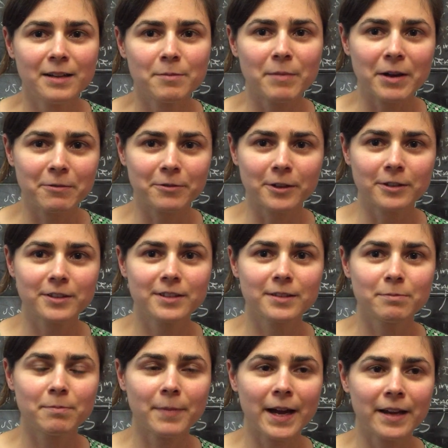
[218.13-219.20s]
my first
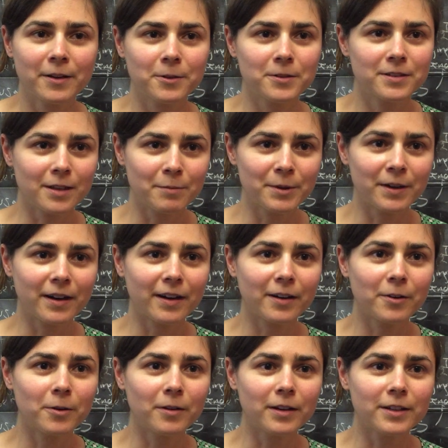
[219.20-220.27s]
bio seminar
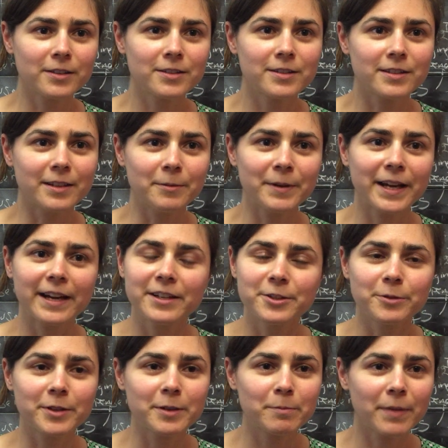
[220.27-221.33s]
course and we had to
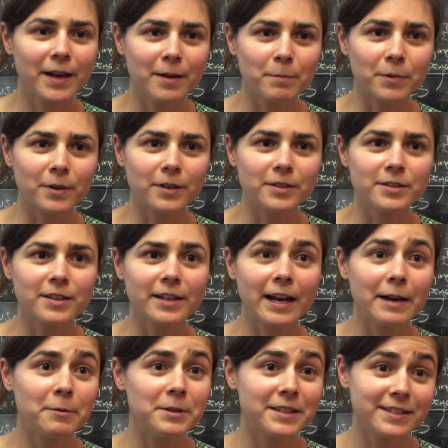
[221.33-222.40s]
read papers and
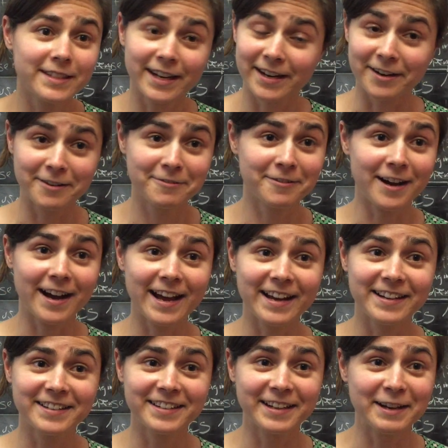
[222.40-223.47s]
I was
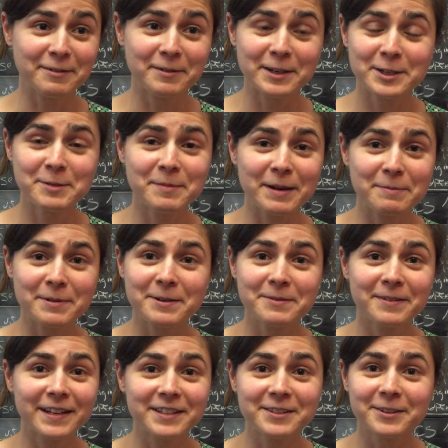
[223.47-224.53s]
terrified and I went to my
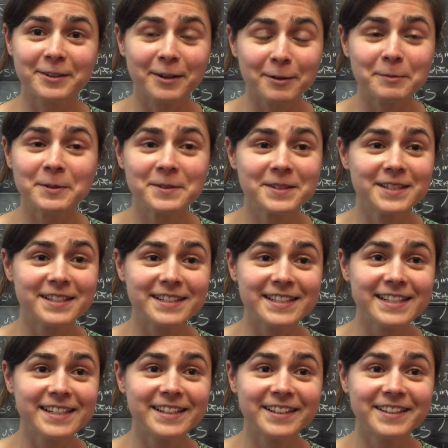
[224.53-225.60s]
professor almost in
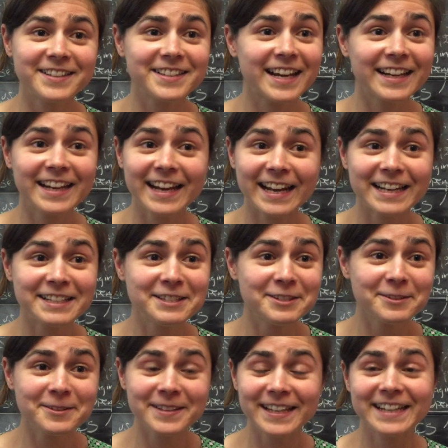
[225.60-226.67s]
tears I can't
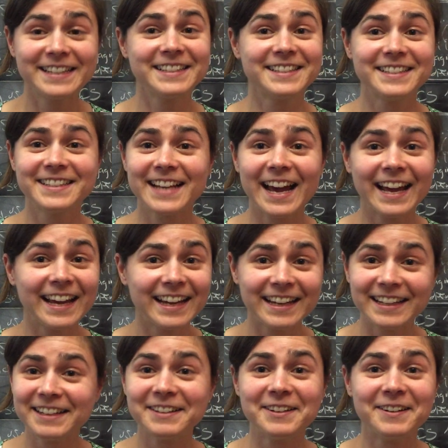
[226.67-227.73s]
do this I
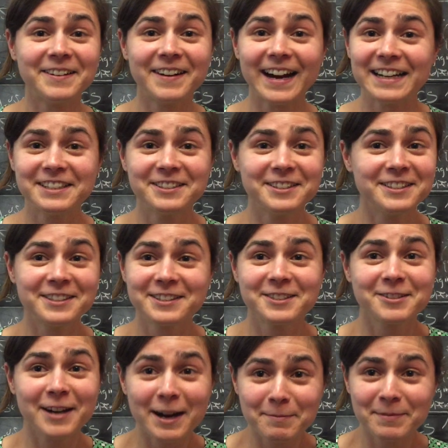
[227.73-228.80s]
you know I should just
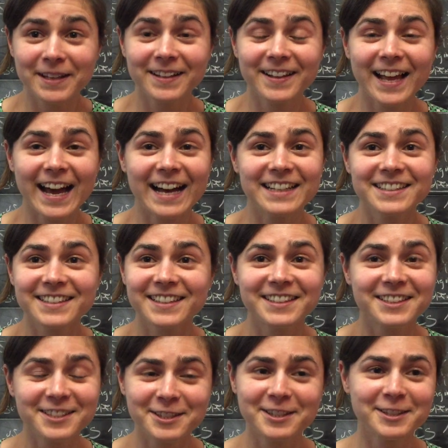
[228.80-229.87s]
drop the class
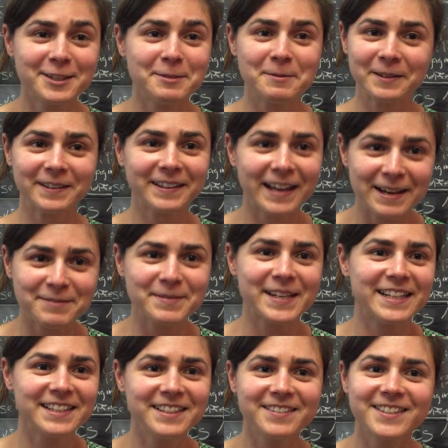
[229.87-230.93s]
and she she wouldn't let
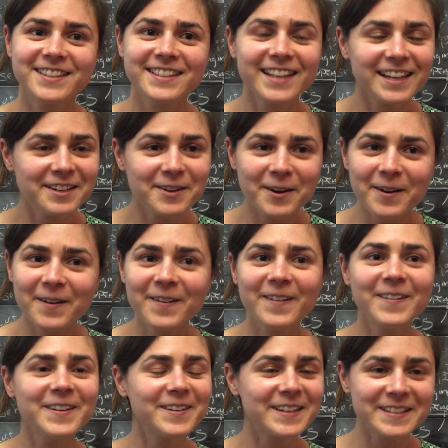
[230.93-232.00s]
me she was just like no
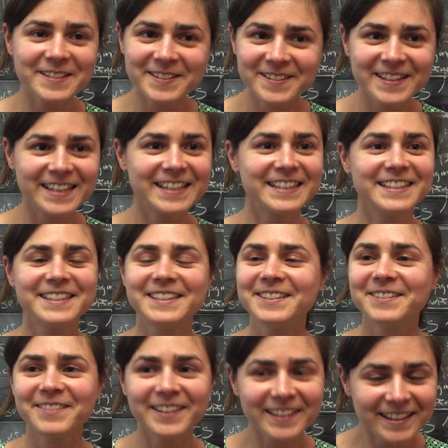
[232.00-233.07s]
you can do this
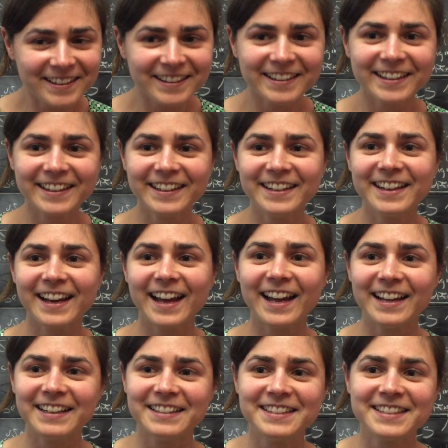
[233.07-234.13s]
you're really good
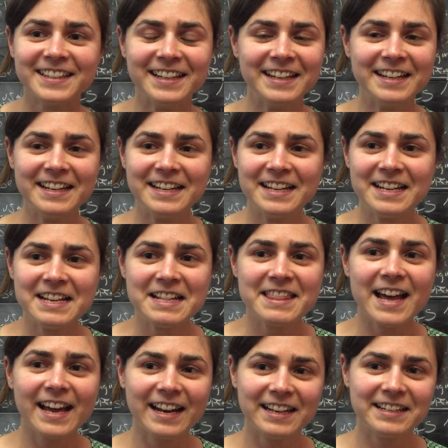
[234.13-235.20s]
and
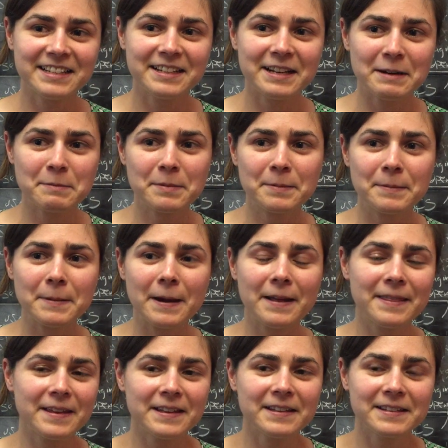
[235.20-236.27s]
that ended up
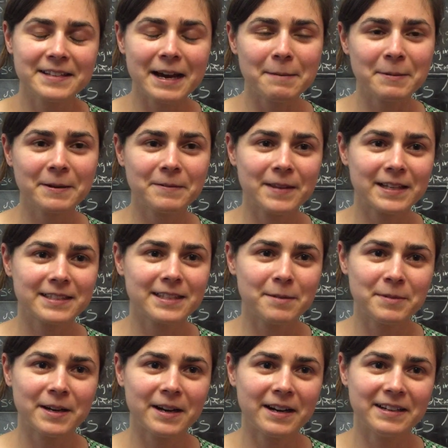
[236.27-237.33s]
the the topic of that
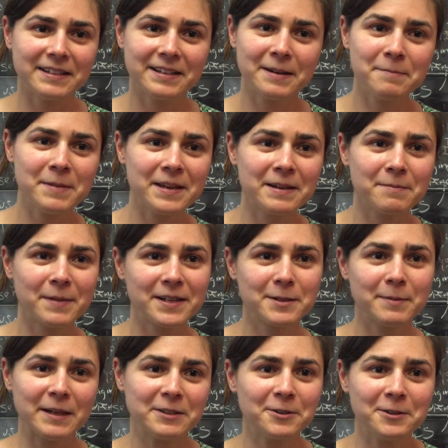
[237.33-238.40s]
seminar ended up being my
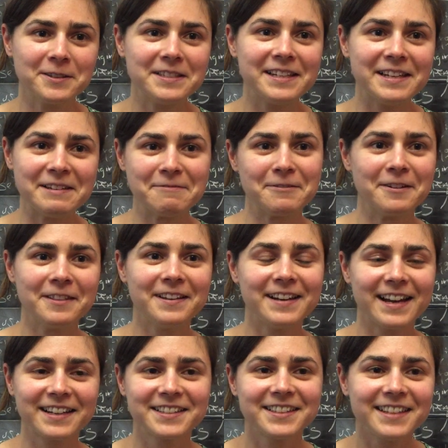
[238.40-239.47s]
specialty for the
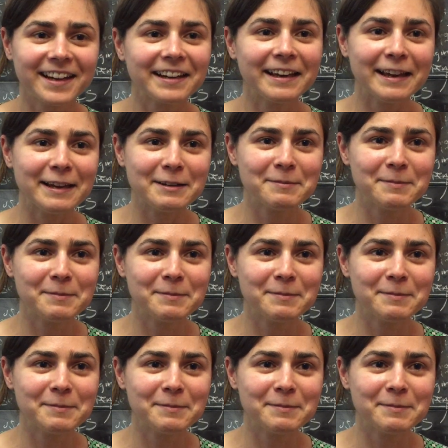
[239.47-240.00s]
next decade